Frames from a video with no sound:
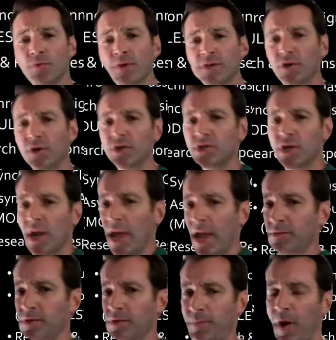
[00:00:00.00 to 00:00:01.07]
Research
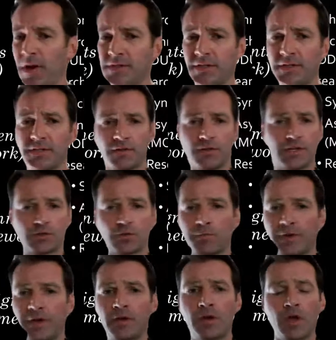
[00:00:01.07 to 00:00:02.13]
and responses, so this
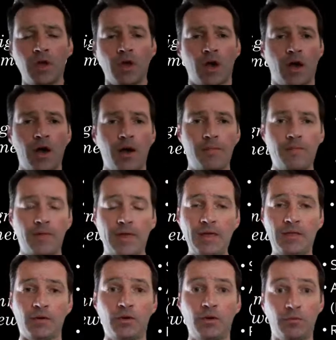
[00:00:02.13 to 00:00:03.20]
will be
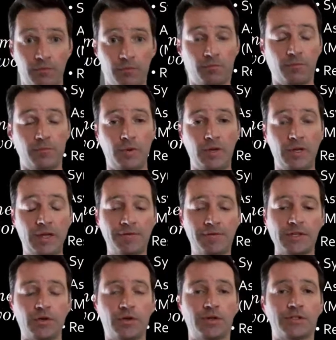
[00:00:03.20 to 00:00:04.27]
either giving
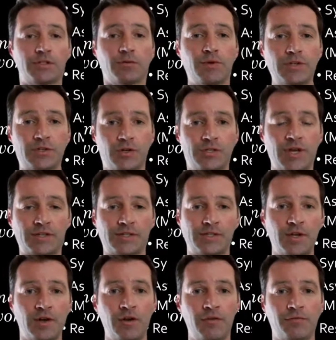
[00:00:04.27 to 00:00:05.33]
the students the research
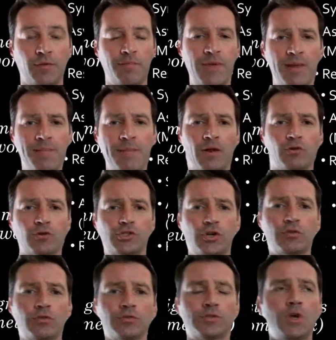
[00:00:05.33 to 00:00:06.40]
necessary from many medical
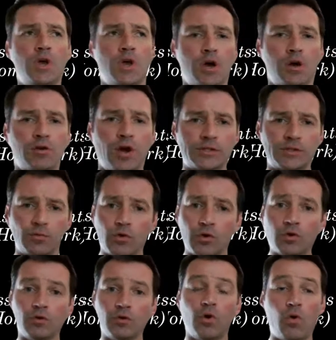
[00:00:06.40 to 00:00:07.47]
journals across the
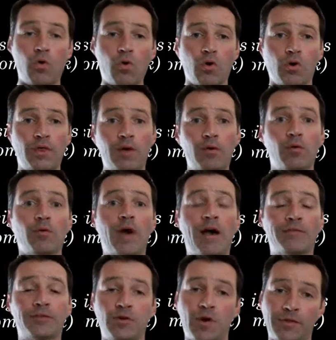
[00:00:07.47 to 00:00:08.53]
world, or they will
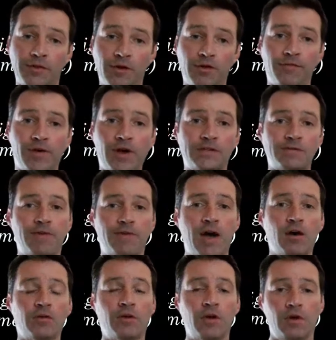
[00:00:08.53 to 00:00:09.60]
have to go out there and find some
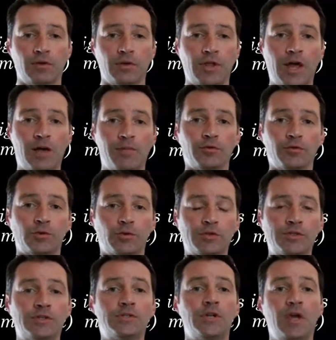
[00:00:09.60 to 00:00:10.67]
valid, reliable
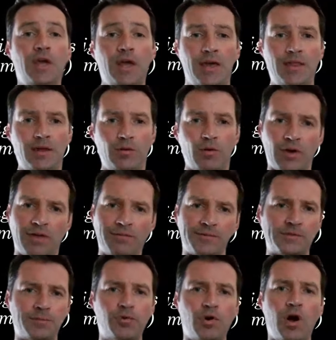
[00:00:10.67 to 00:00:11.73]
sources, and then we'll give them
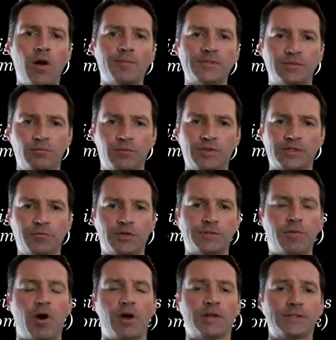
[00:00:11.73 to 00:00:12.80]
some prompts and some
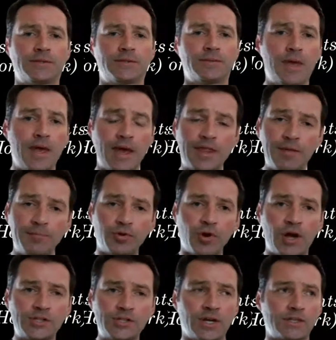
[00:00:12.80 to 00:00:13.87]
responses. And then
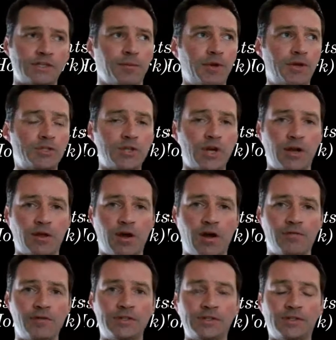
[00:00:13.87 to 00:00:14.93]
projects. I'm going to try to,
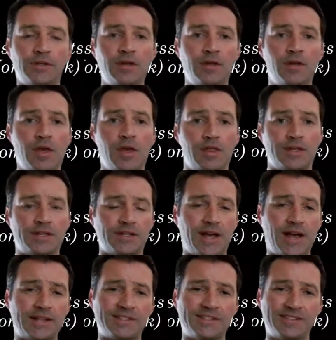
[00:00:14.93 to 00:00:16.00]
obviously, this
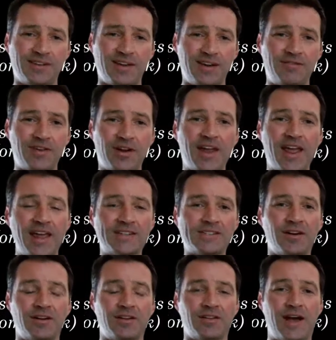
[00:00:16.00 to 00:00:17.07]
class is a very
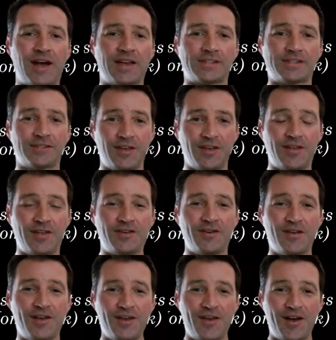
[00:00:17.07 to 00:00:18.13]
hands-on class in